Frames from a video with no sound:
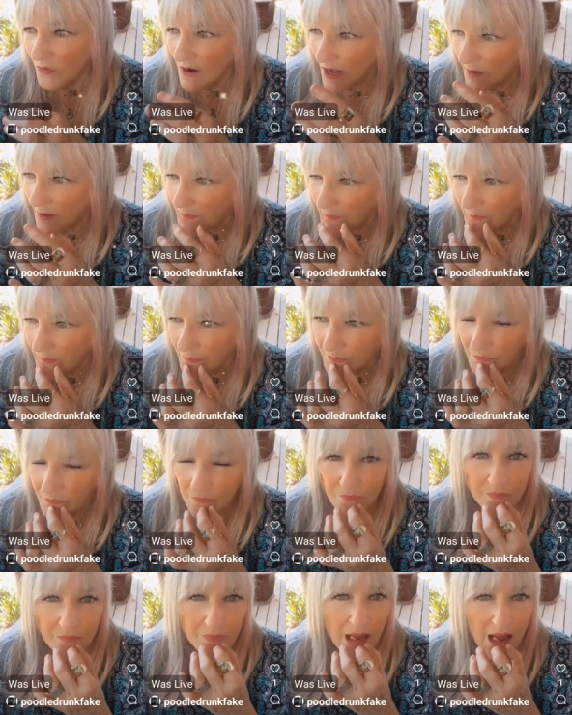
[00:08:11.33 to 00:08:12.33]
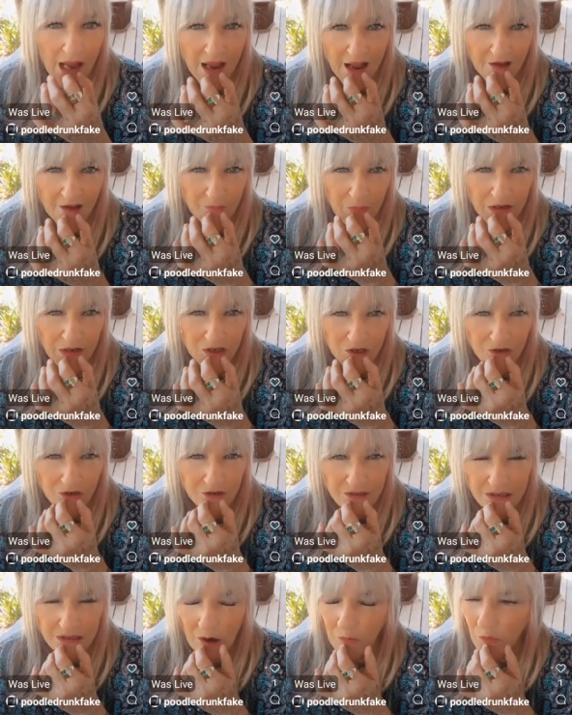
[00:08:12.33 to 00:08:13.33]
Well, I have
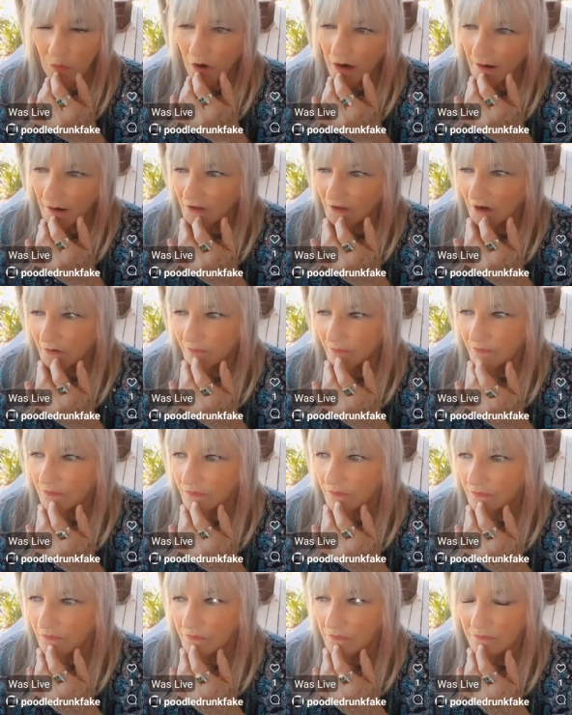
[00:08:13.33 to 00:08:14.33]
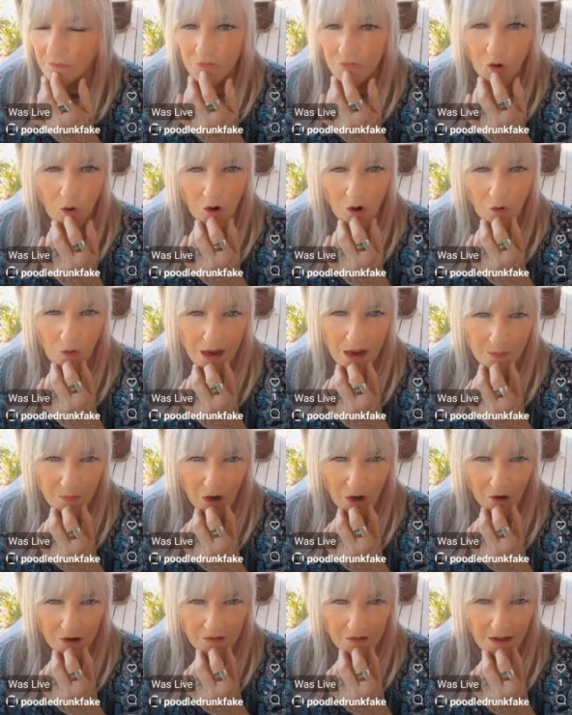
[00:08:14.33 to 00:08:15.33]
pictures somewhere of the going away
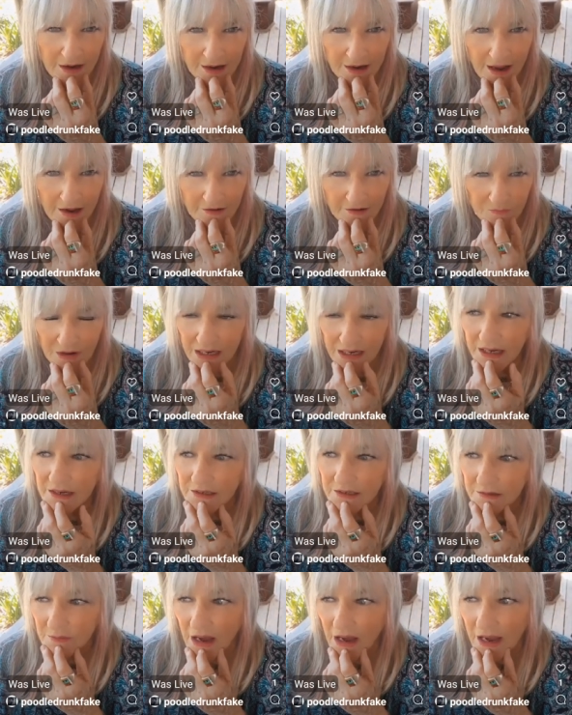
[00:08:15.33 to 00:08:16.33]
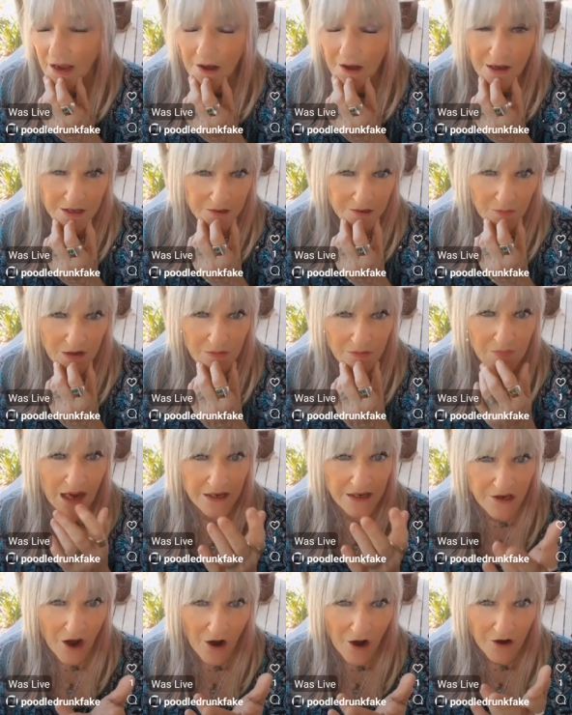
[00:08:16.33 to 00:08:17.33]
party they gave me because my husband,
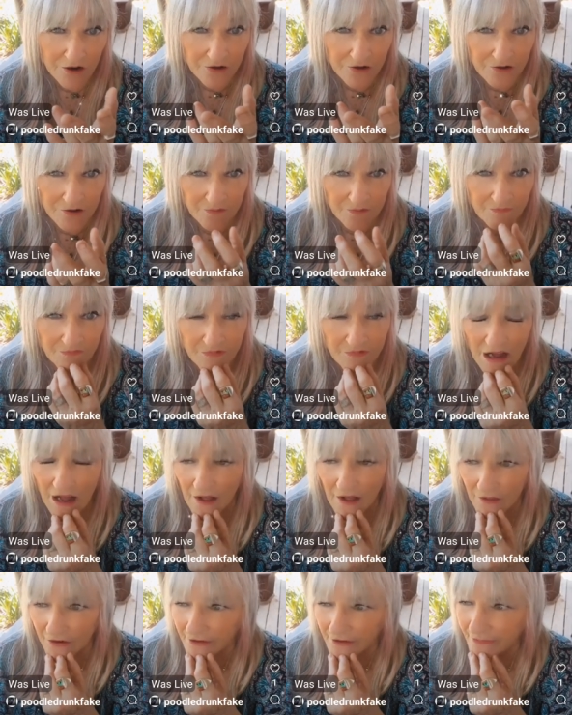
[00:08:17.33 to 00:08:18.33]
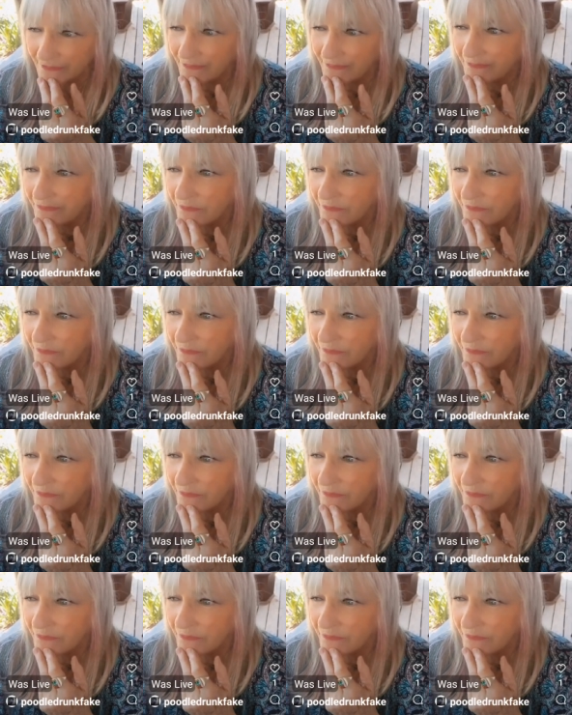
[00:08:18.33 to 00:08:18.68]
my daughter's father,